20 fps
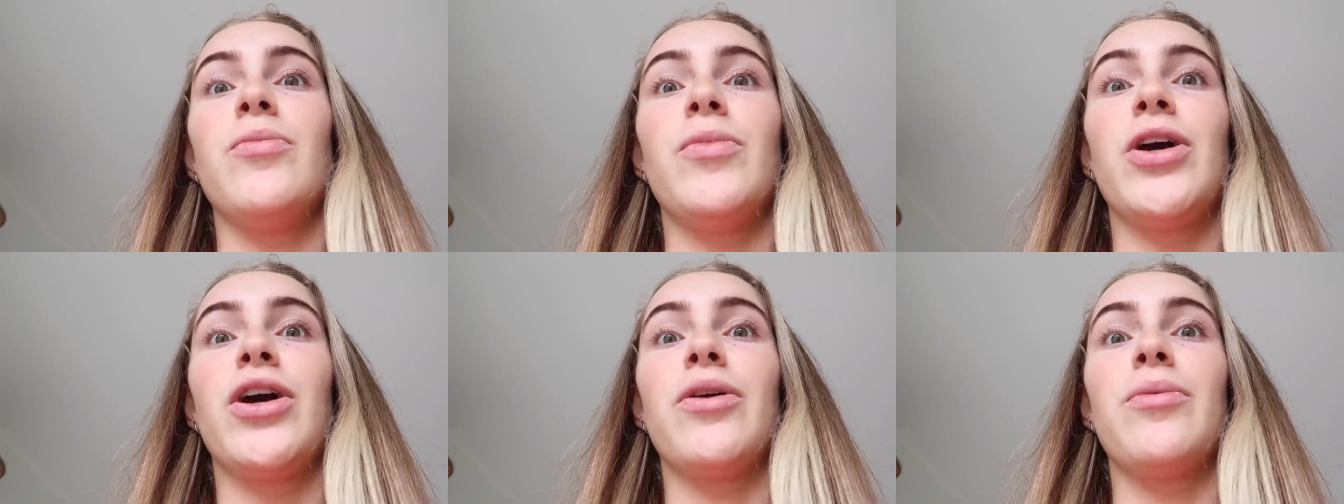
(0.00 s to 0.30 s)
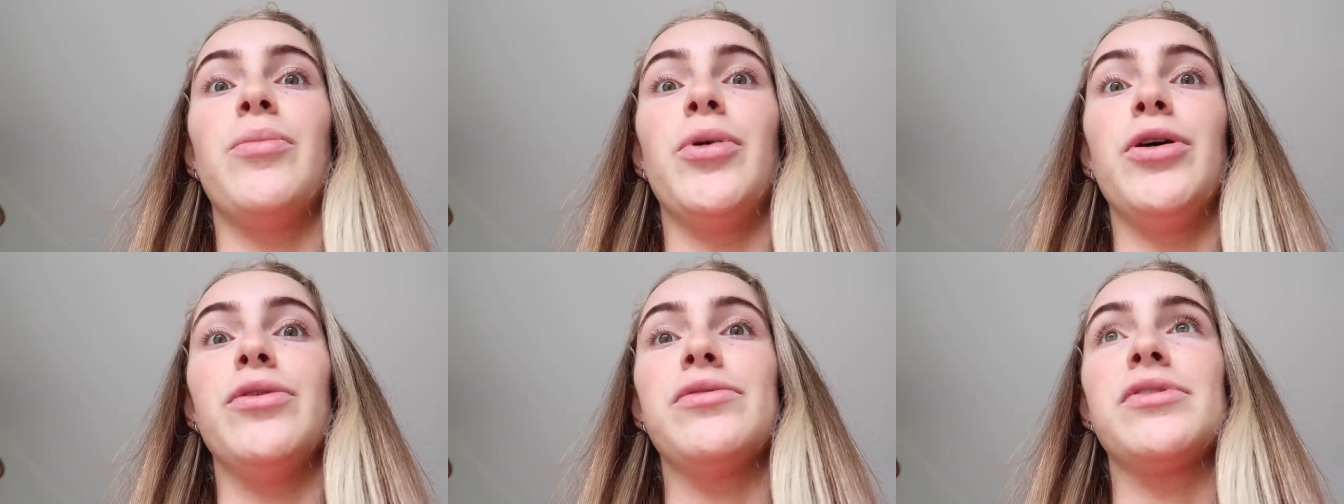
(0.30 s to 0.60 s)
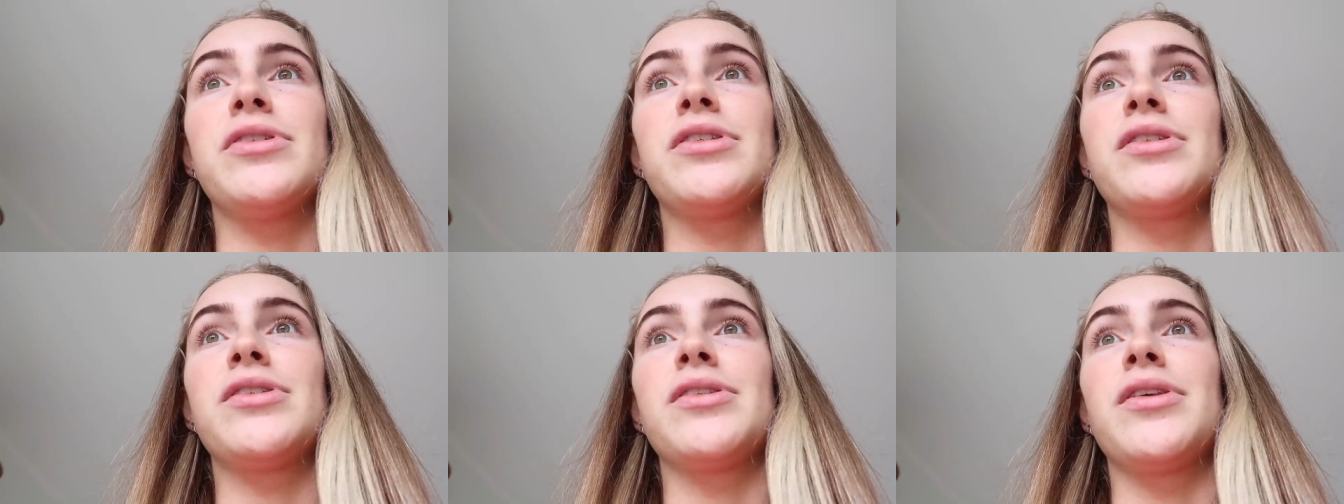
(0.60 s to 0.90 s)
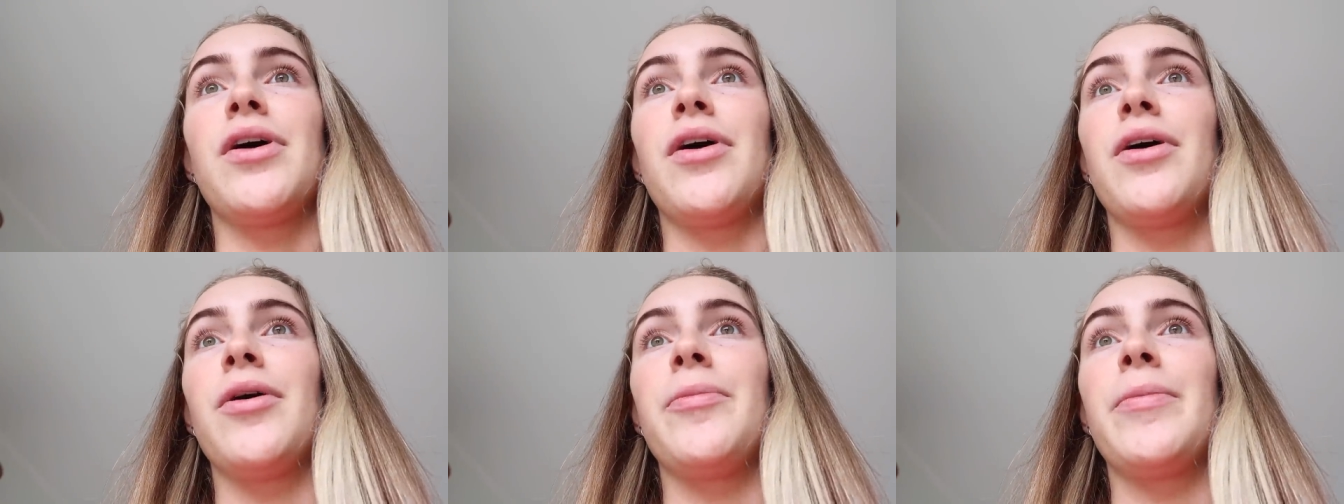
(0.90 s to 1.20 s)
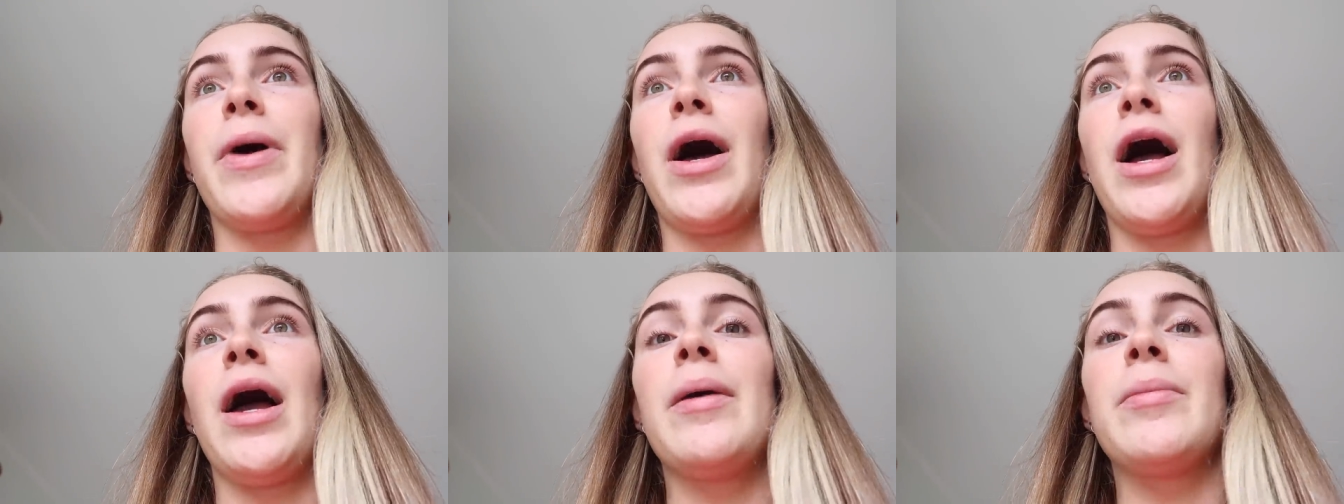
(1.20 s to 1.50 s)
we got a boost. So
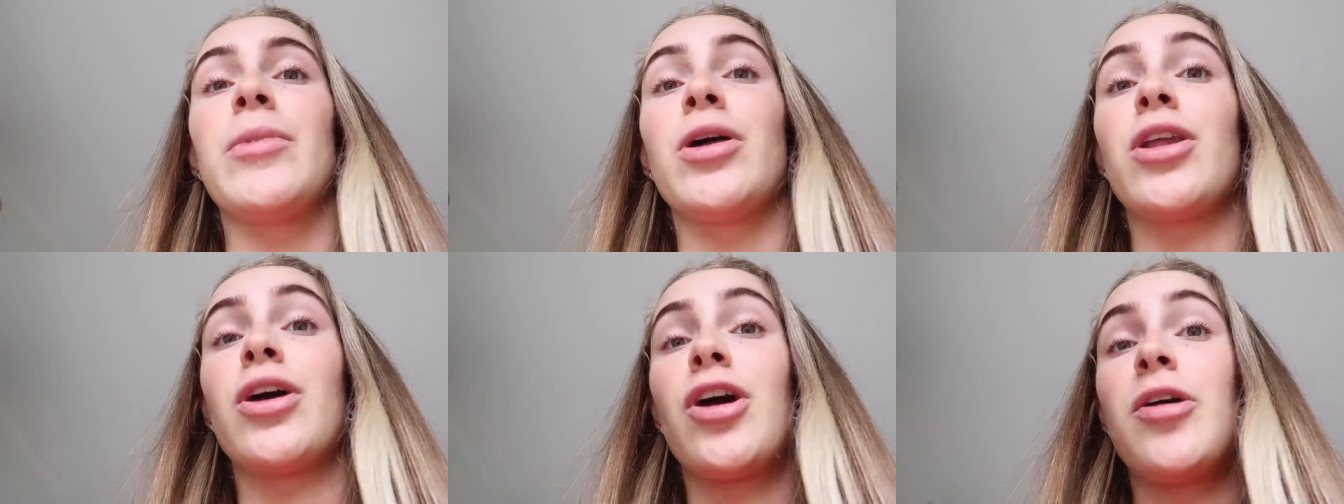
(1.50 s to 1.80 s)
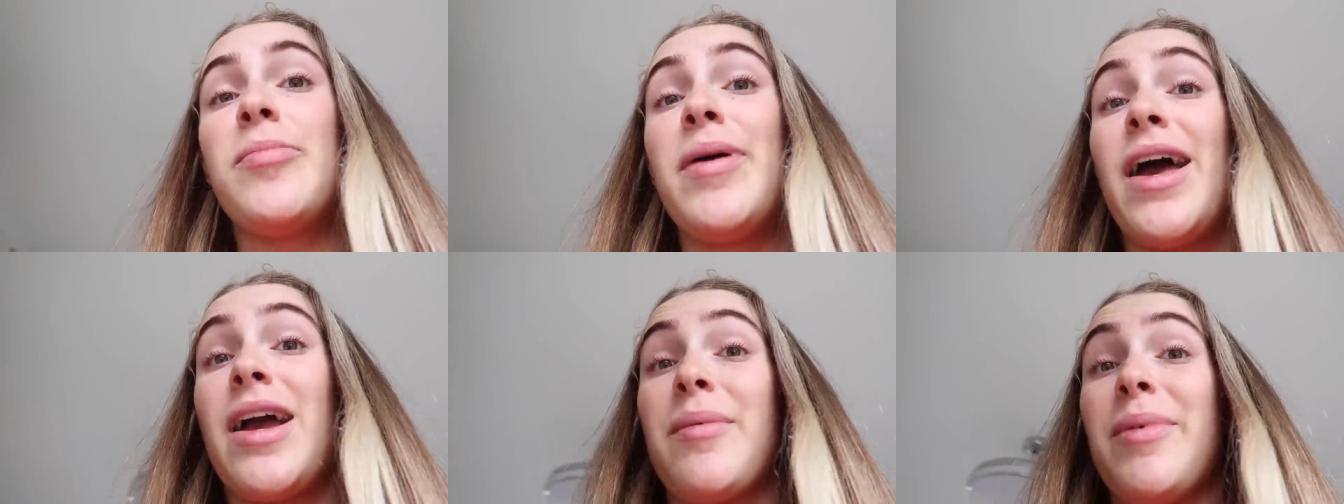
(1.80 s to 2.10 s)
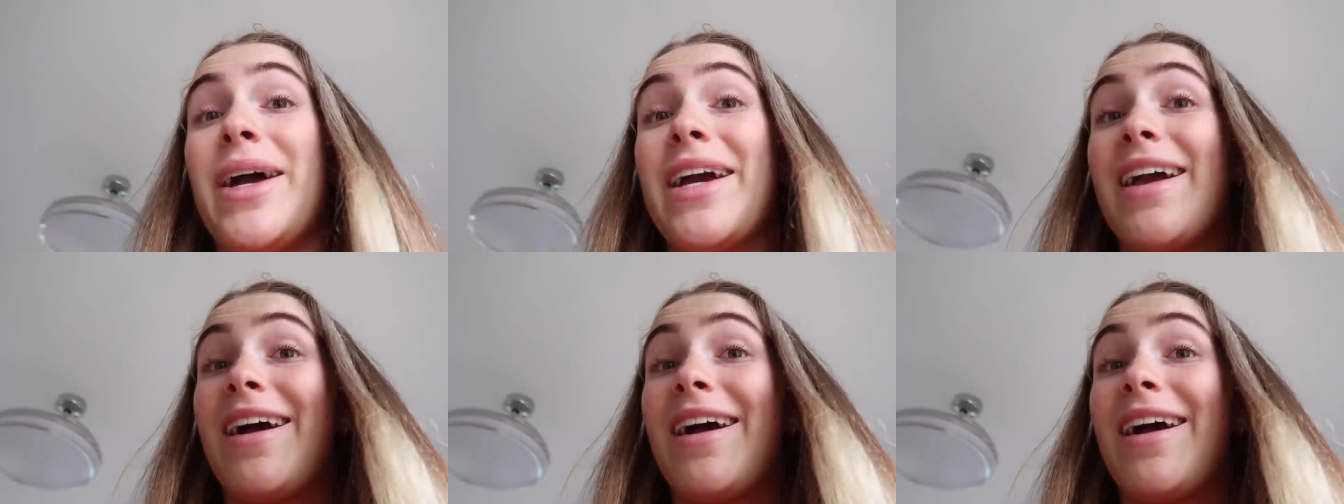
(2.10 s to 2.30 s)
I'm gonna go pack my